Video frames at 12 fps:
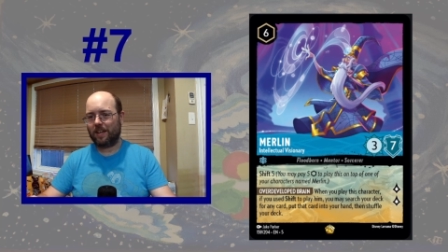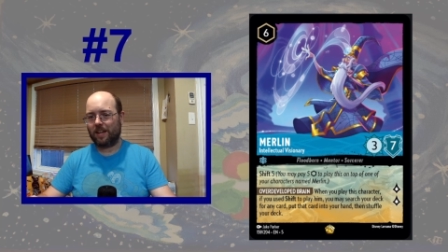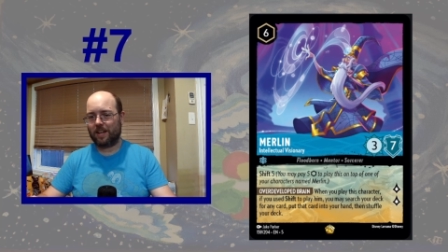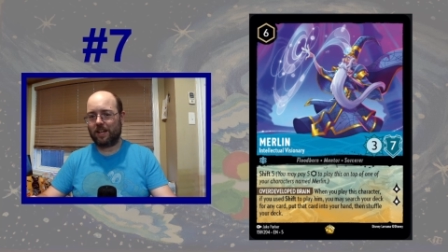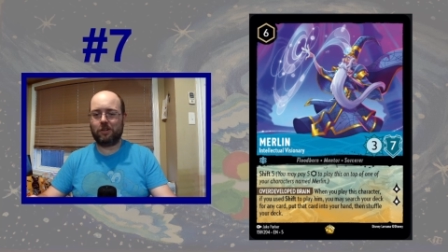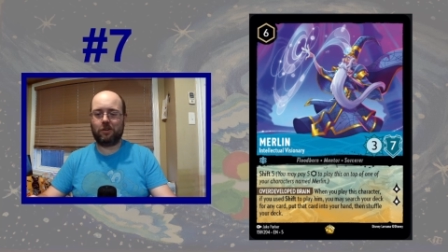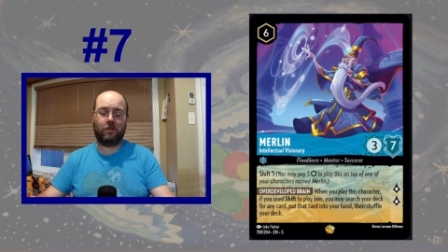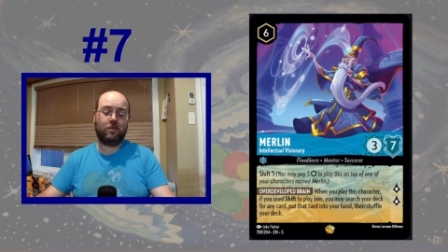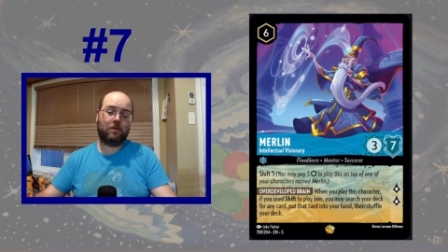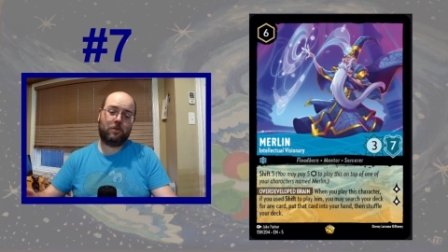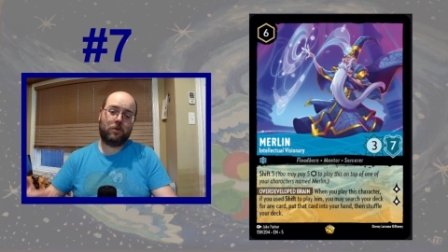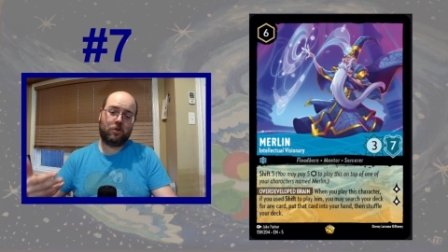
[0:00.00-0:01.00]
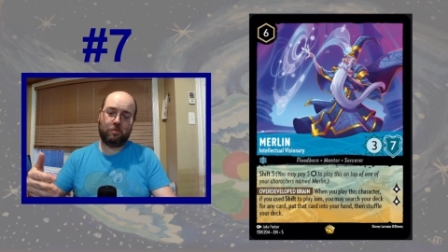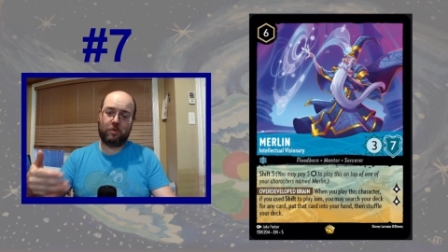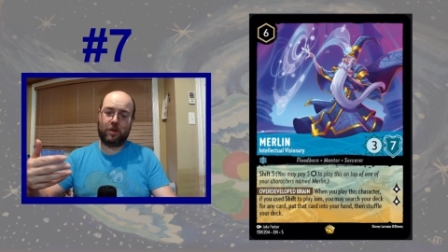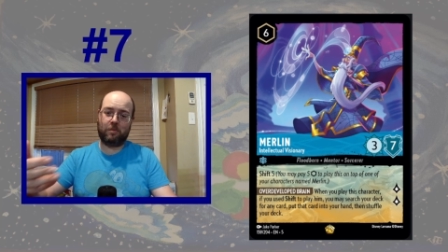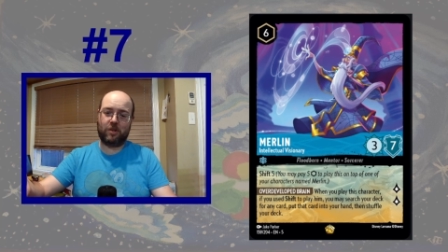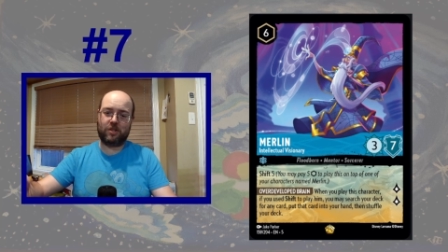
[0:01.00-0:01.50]
and you're also forced to play
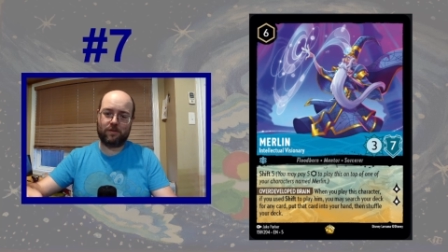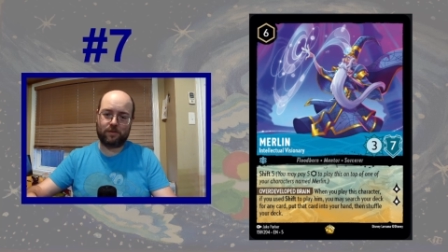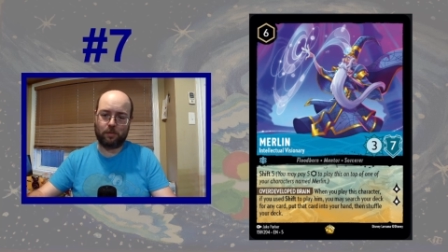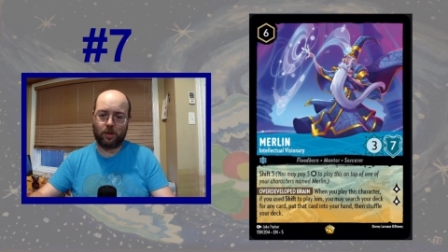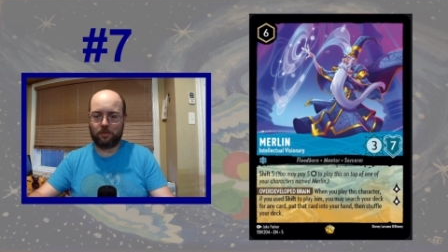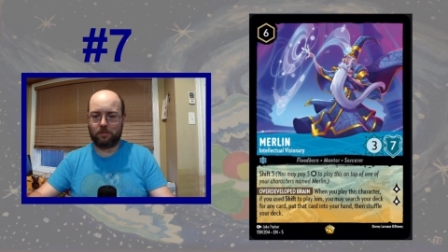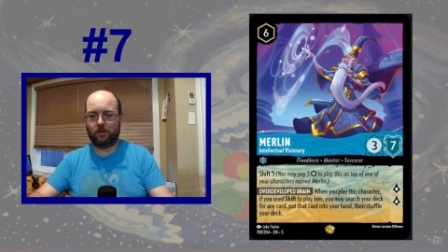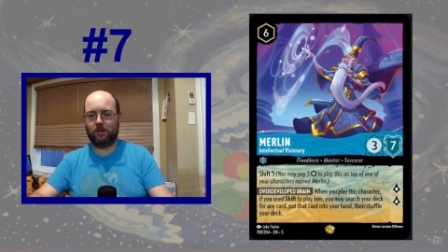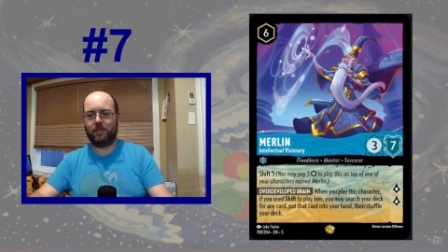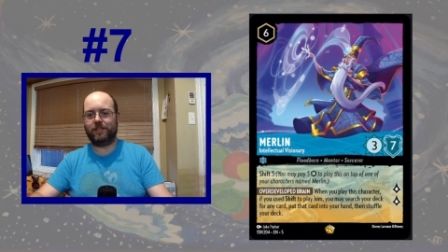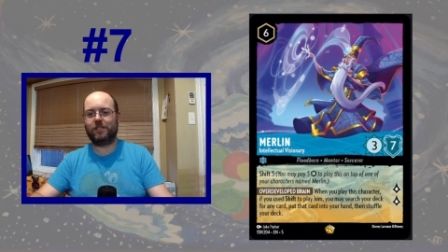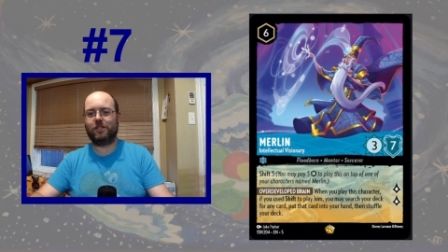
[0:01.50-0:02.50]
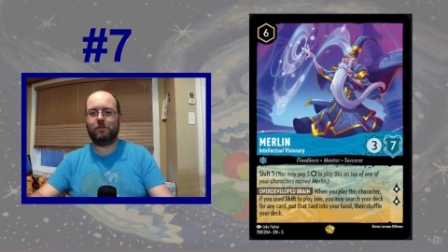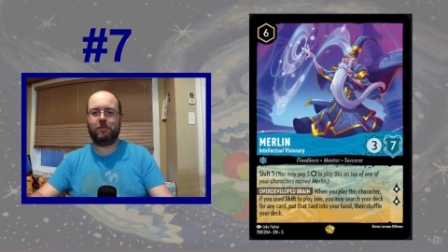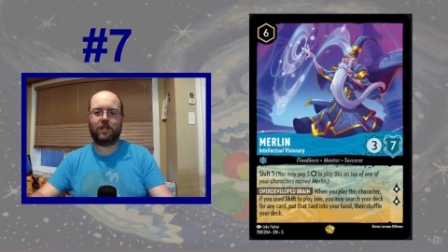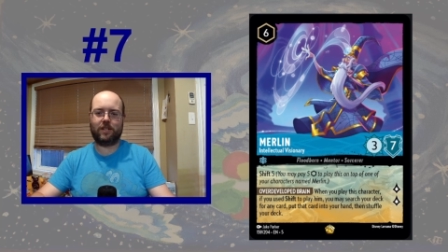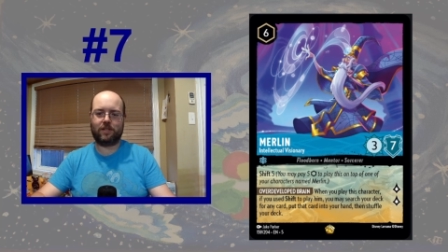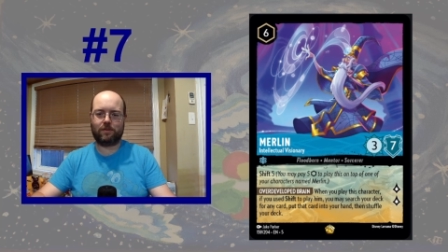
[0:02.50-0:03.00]
a bunch of smaller Merlins to
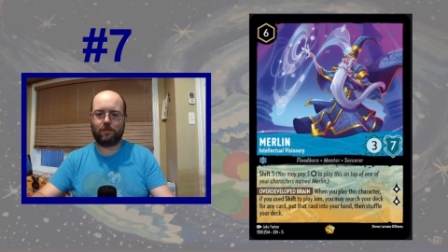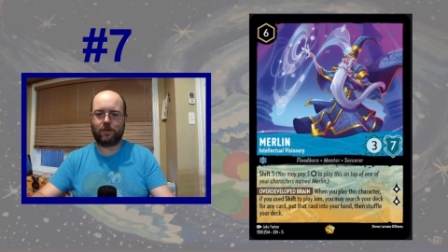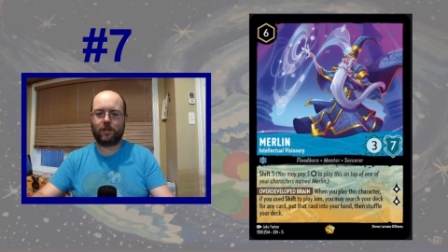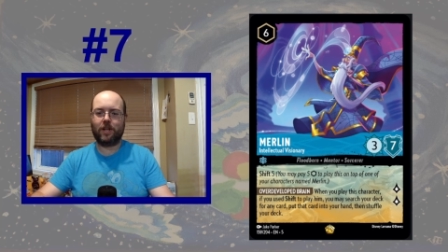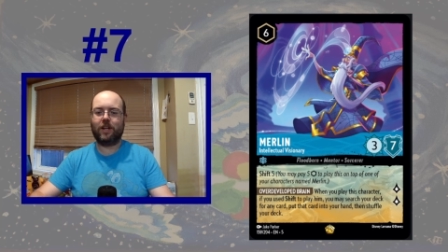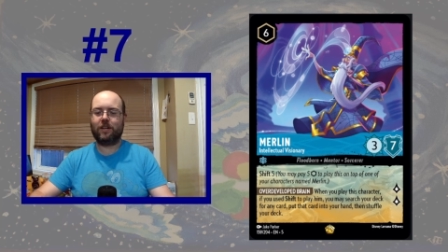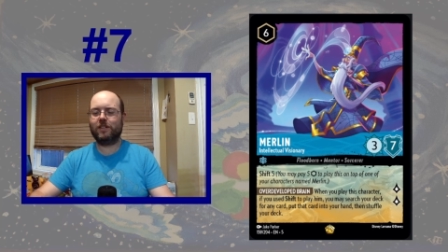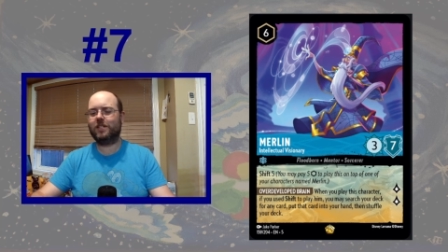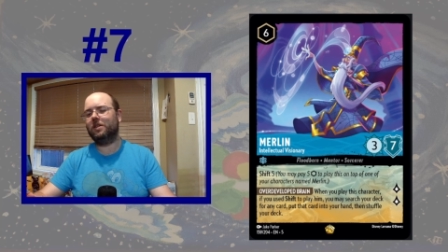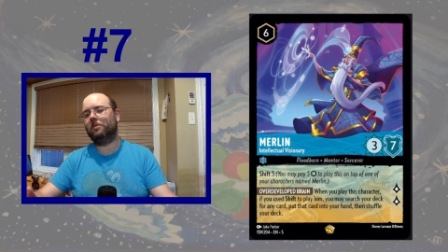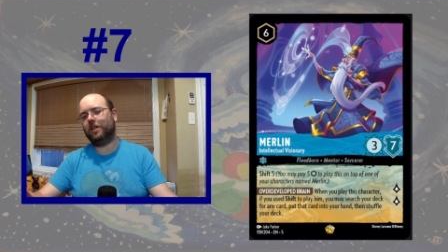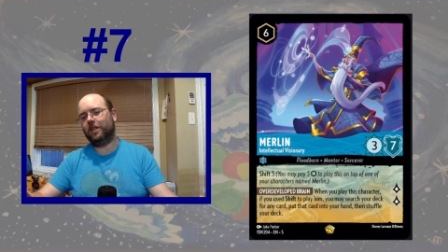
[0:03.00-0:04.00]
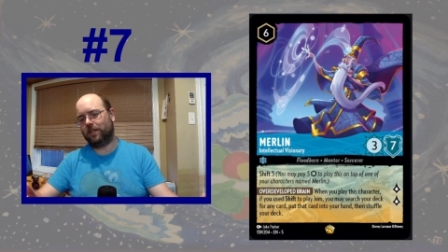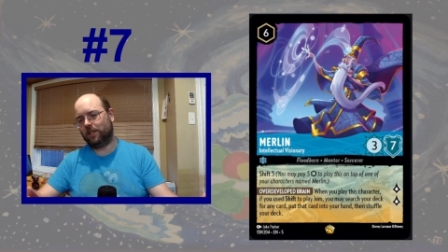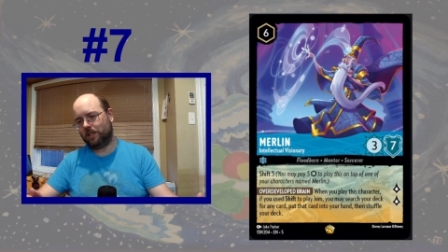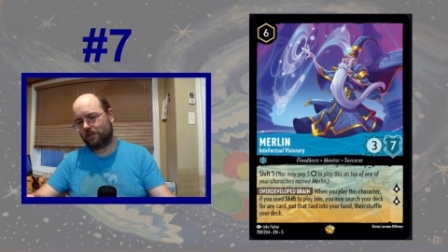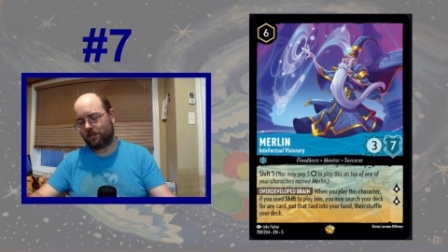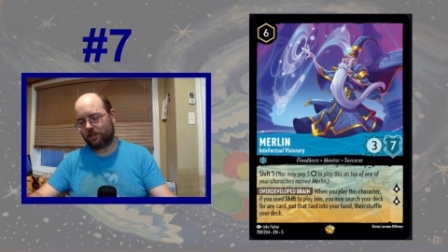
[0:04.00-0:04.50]
make this work, because he really
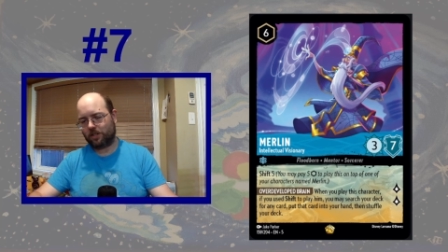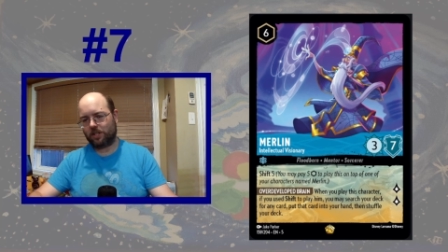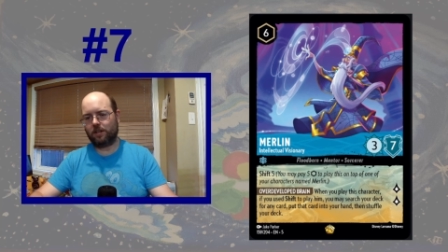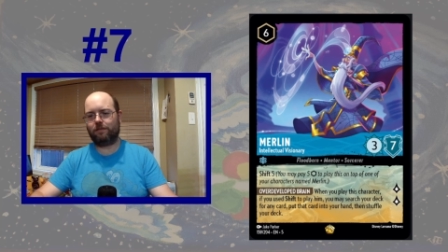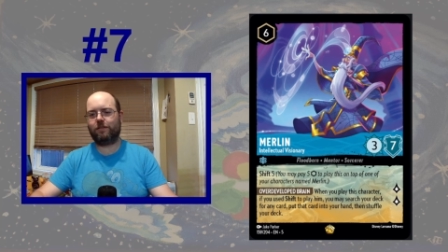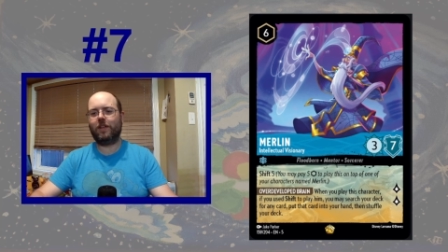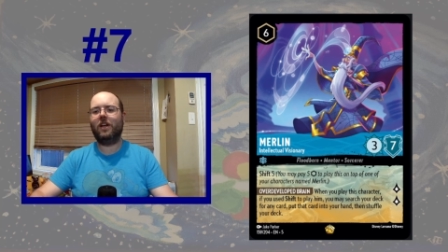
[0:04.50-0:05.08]
needs to shift.